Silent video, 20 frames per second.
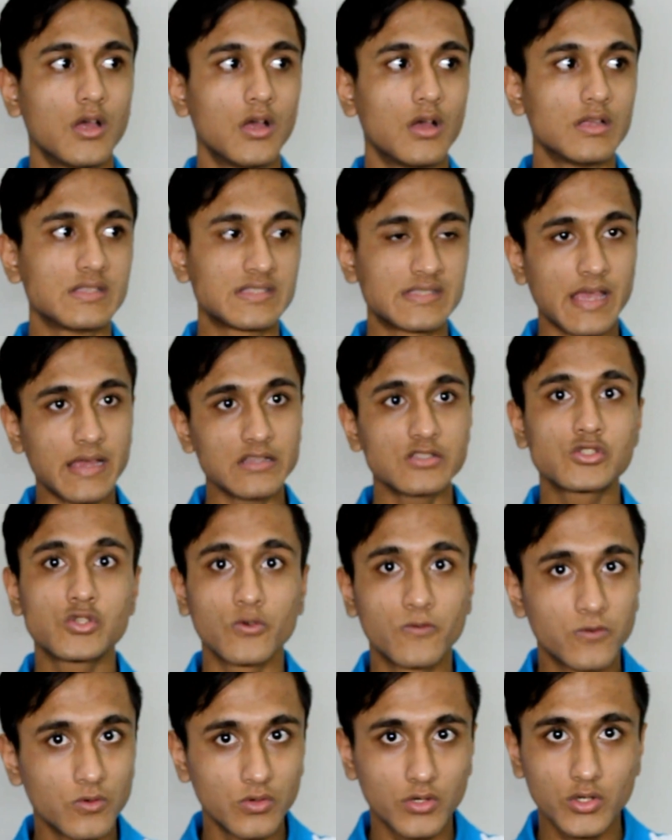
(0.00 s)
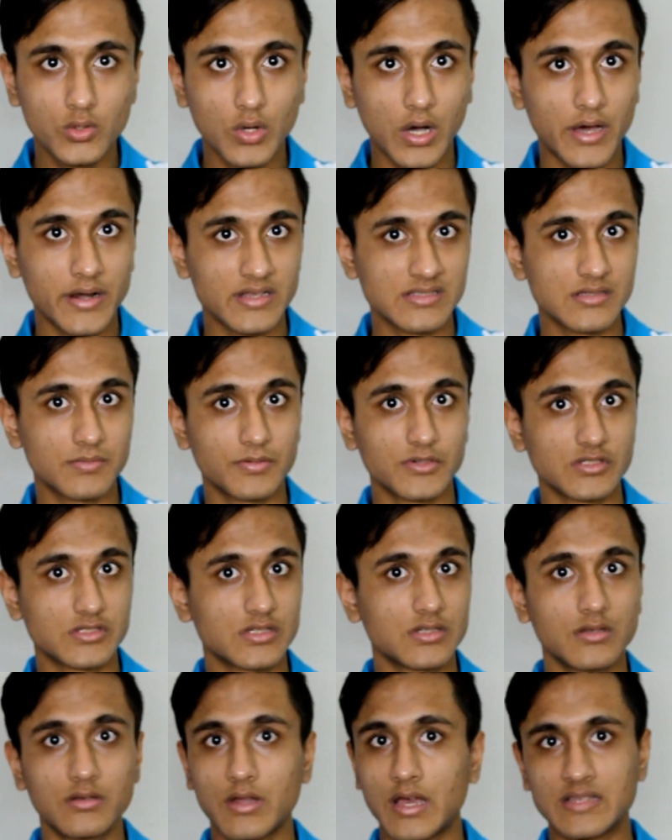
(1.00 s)
sense of who you are as a
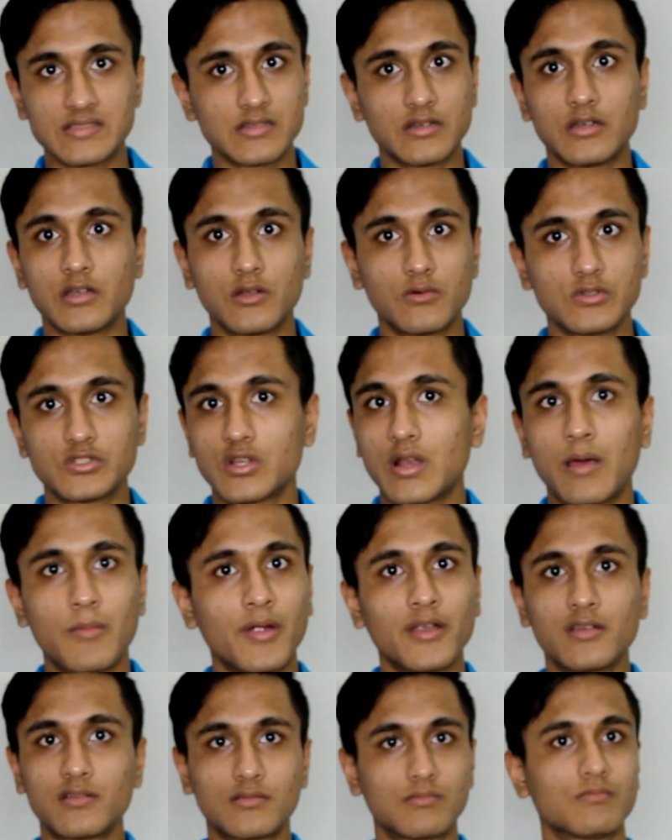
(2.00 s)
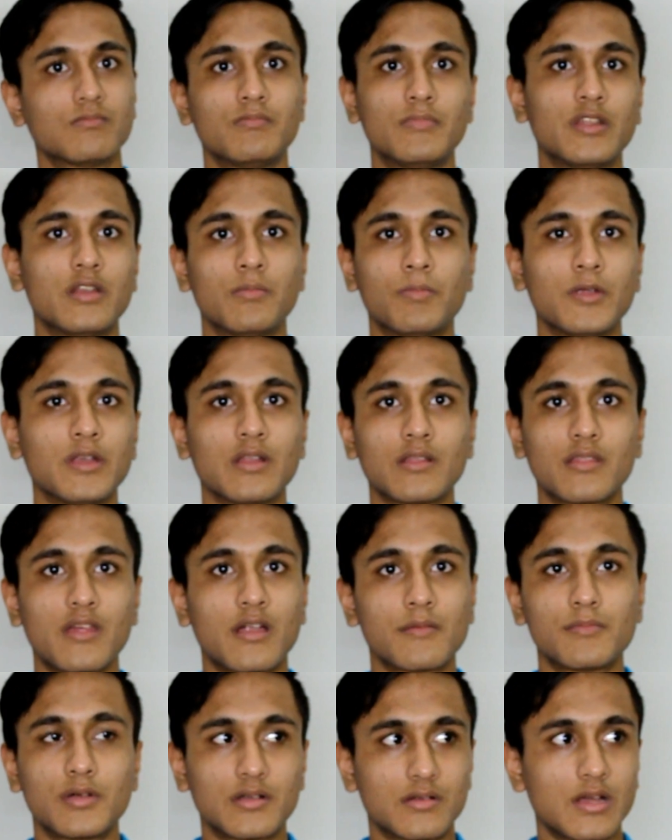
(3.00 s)
person, as an individual. I might be repeating that,
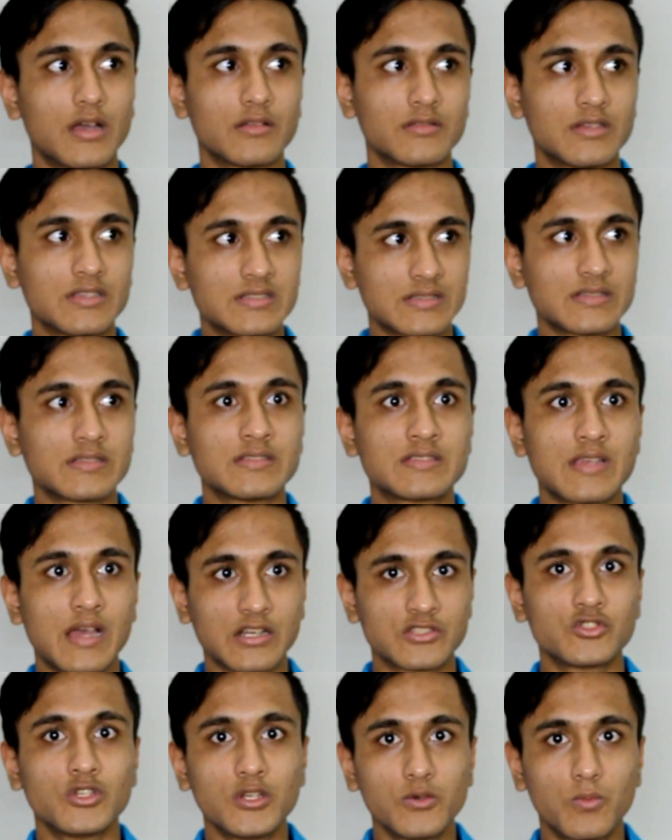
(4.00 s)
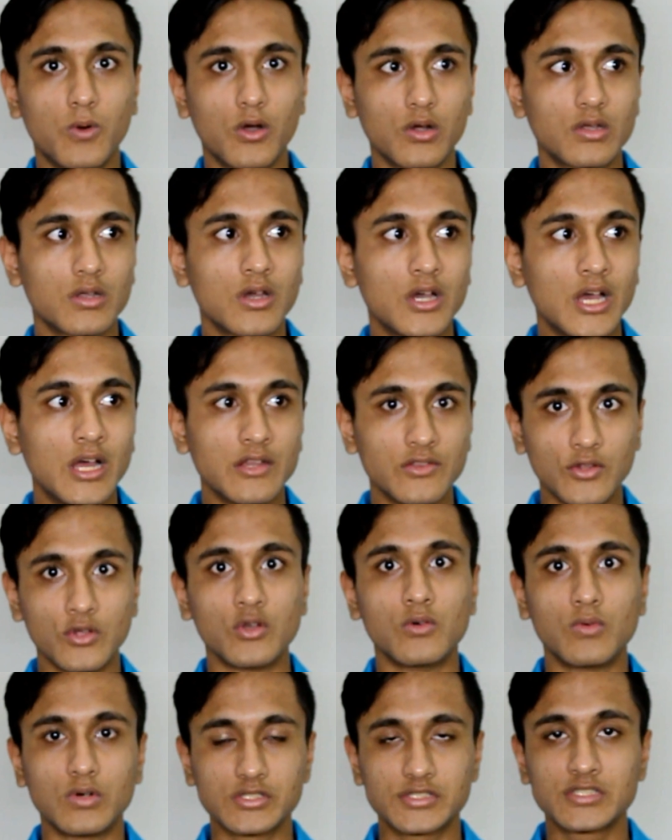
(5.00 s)
but this is actually what the
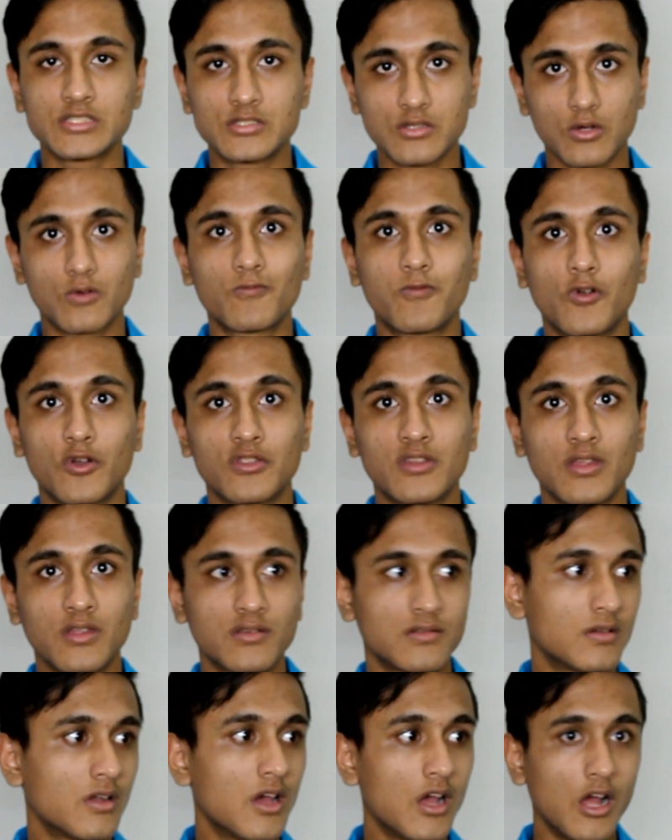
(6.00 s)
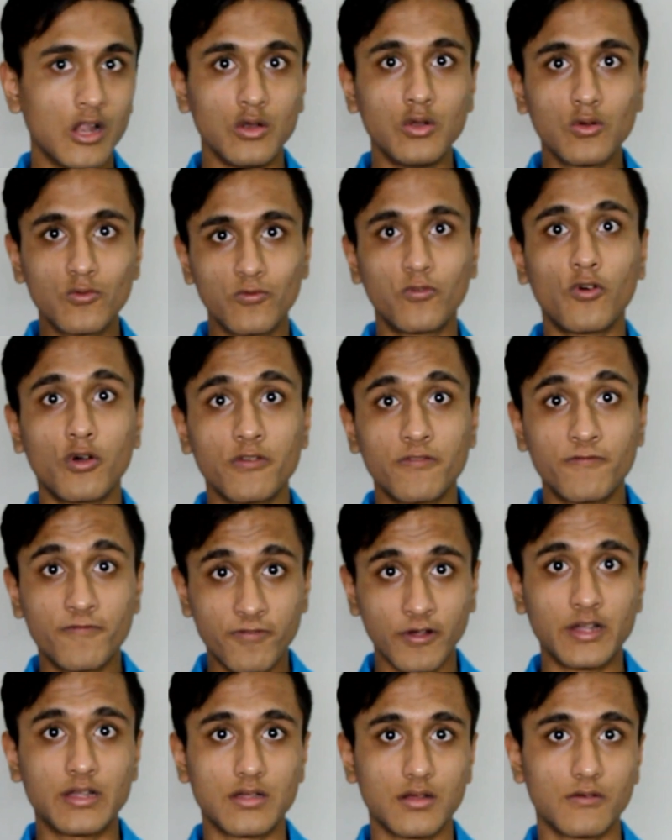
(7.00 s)
universities look for. They look for
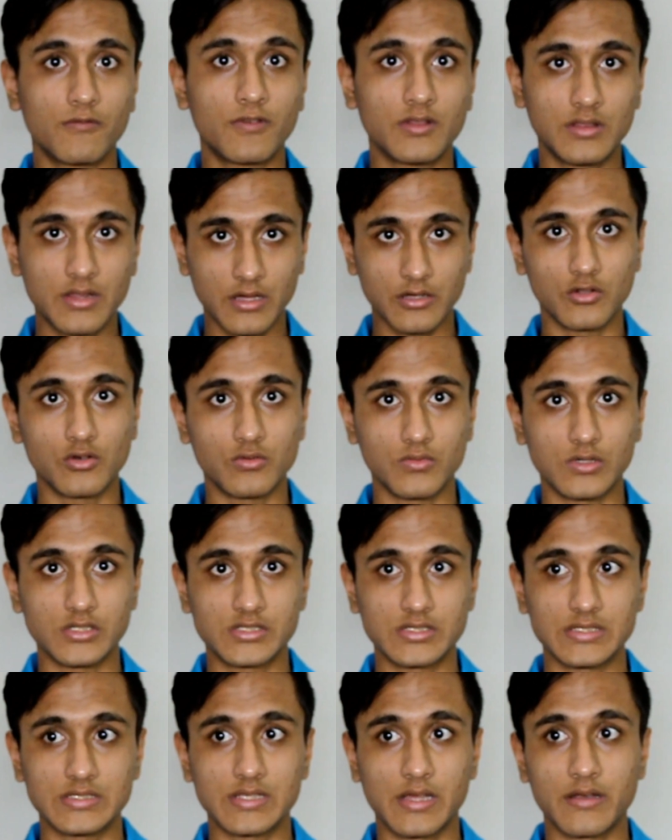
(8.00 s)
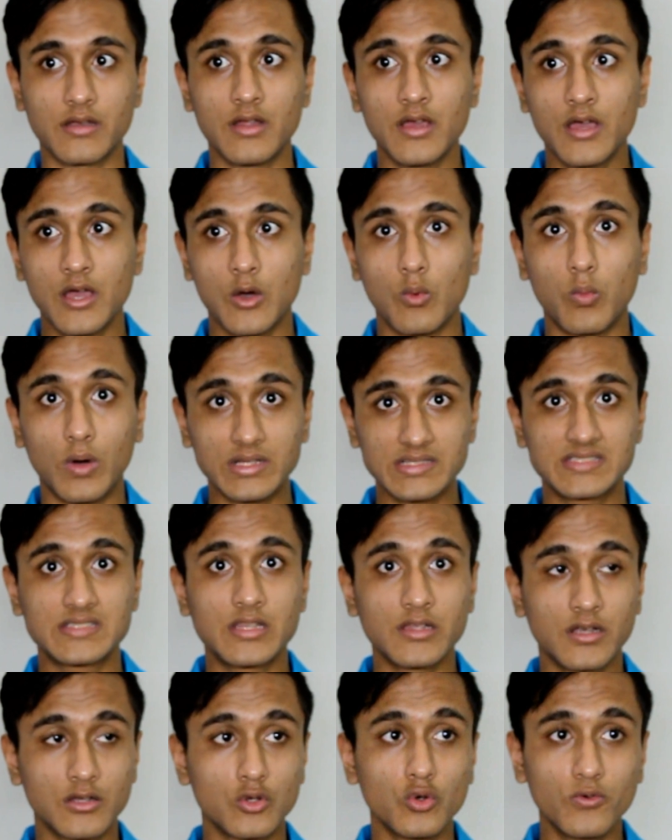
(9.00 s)
fit with their universities, and once
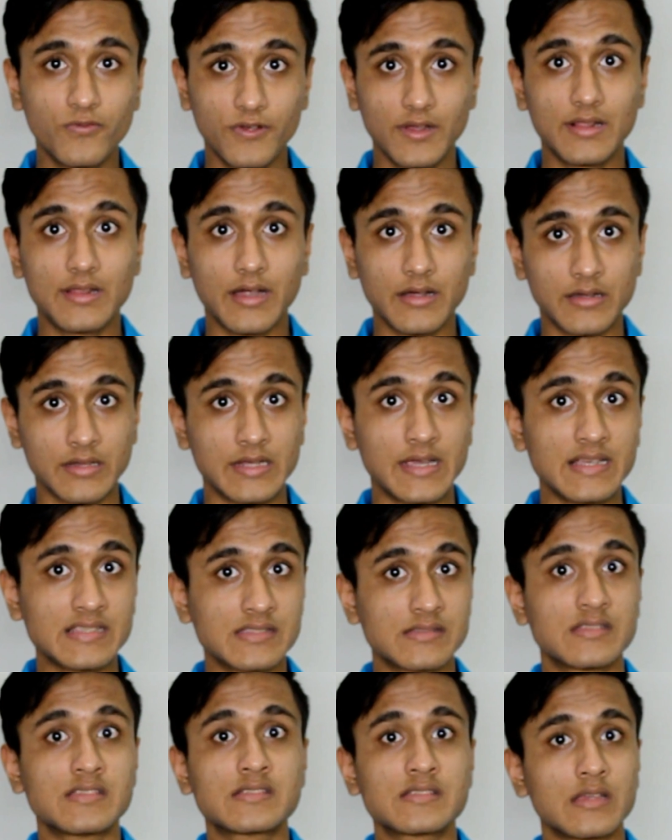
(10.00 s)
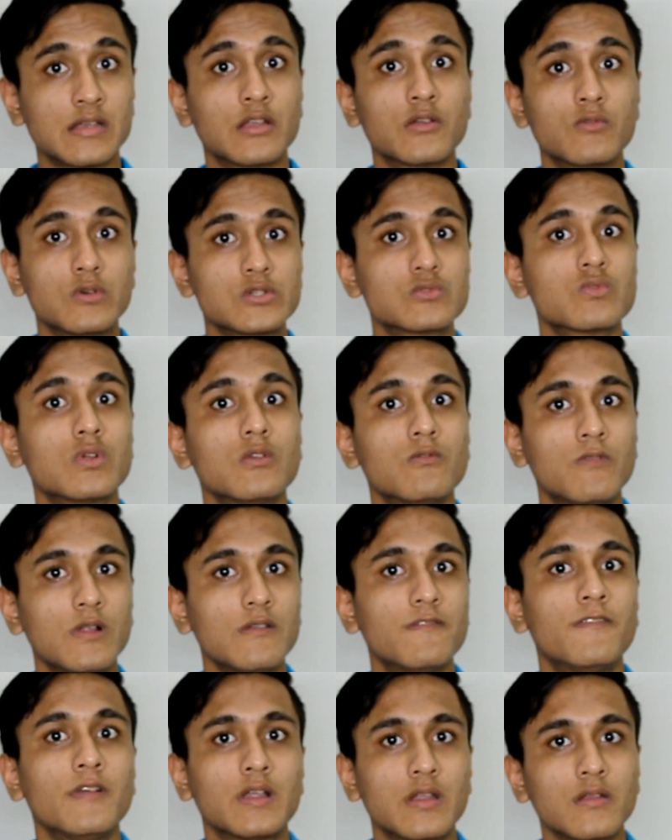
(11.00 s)
they do feel that yes, this individual will
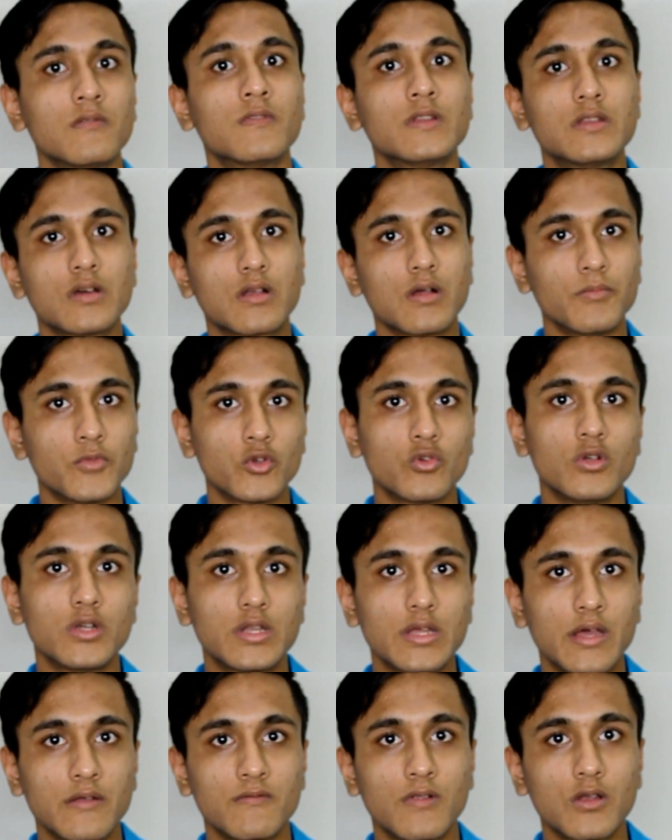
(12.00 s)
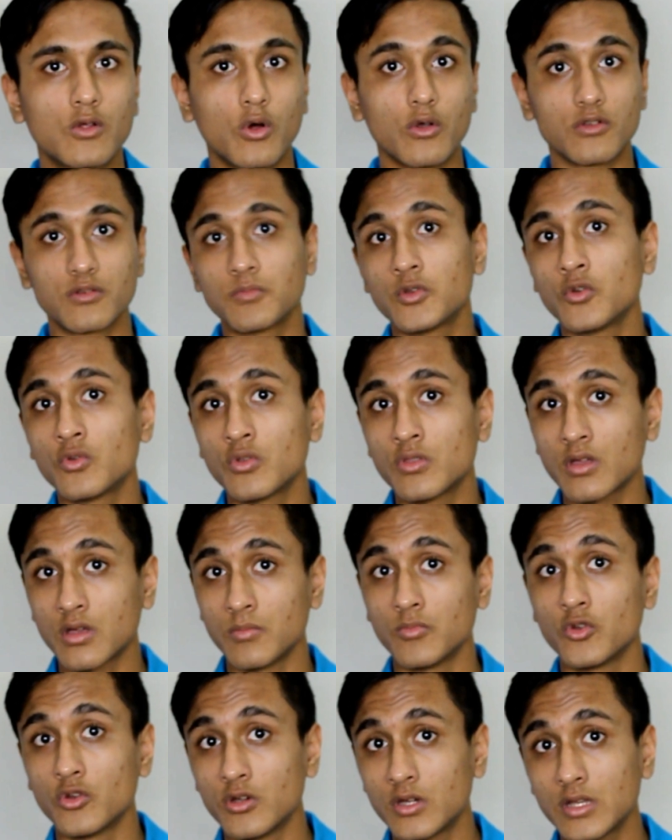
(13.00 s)
fit in with the community and will contribute to the
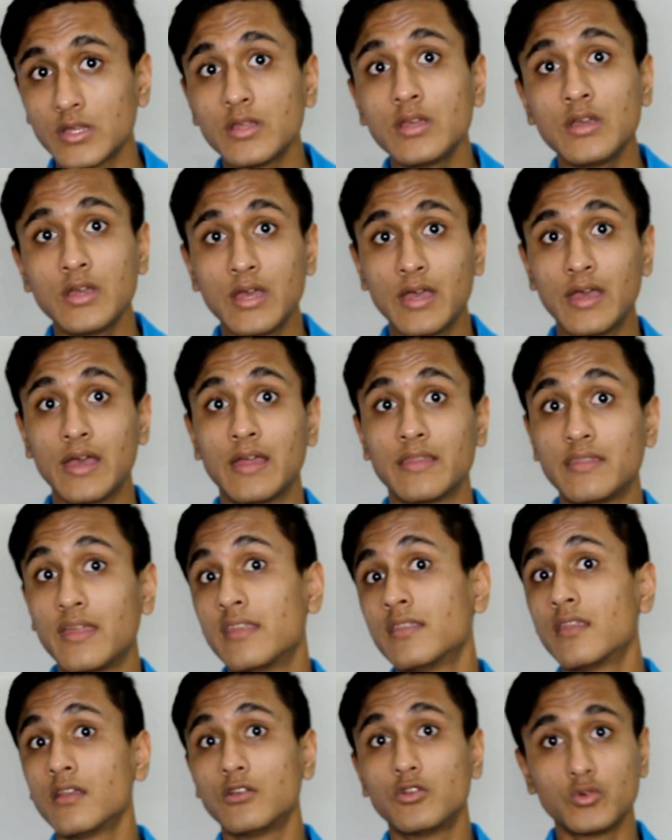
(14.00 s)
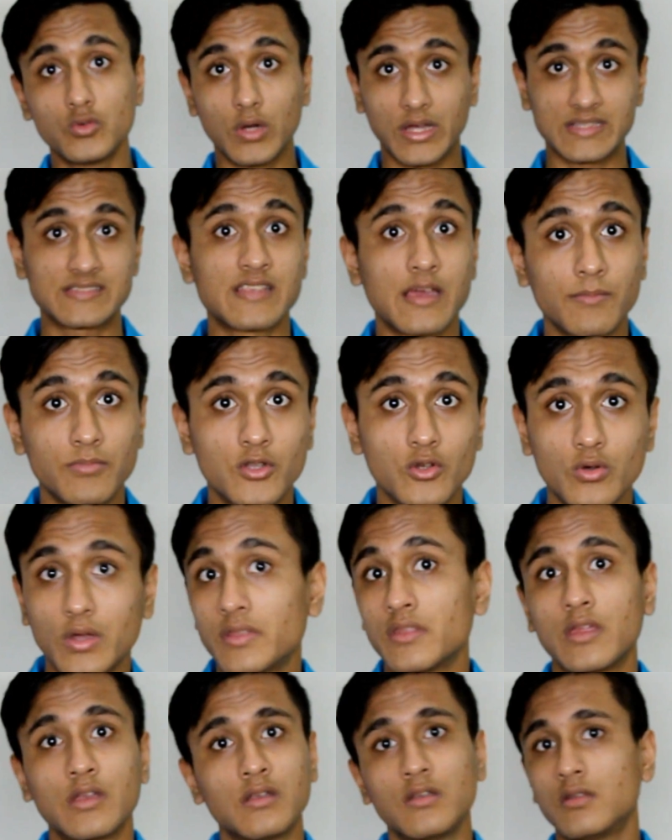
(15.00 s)
community, then they do accept you and
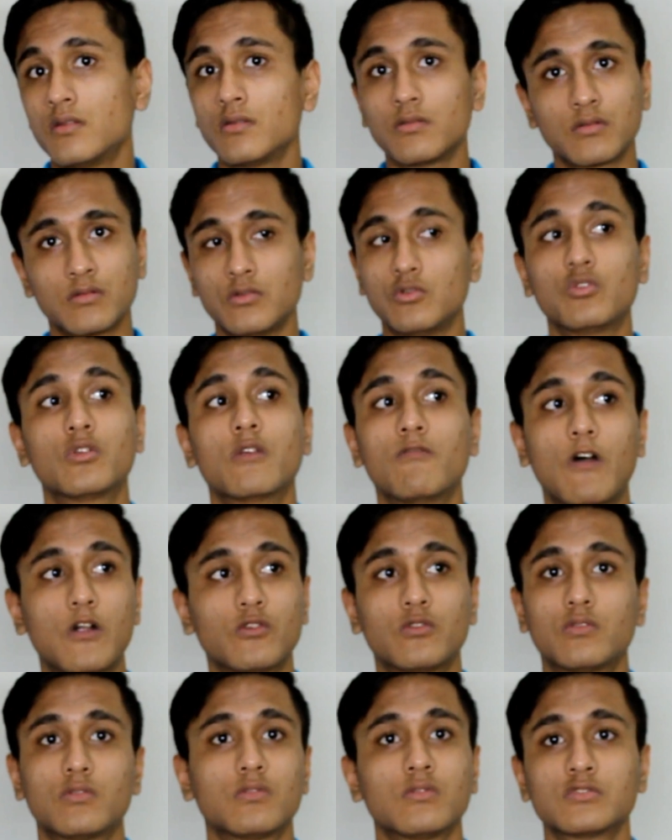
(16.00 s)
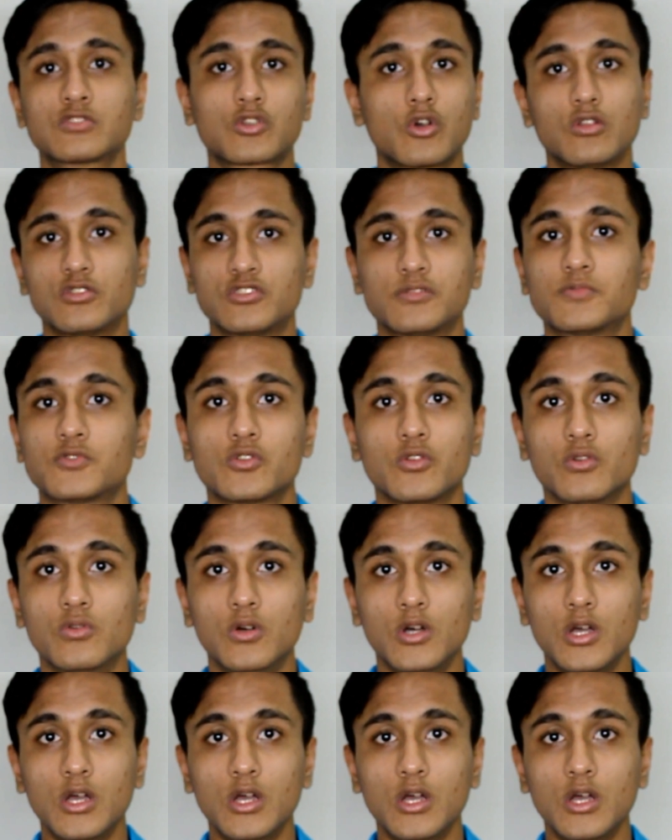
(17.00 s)
they do give out scholarships to you.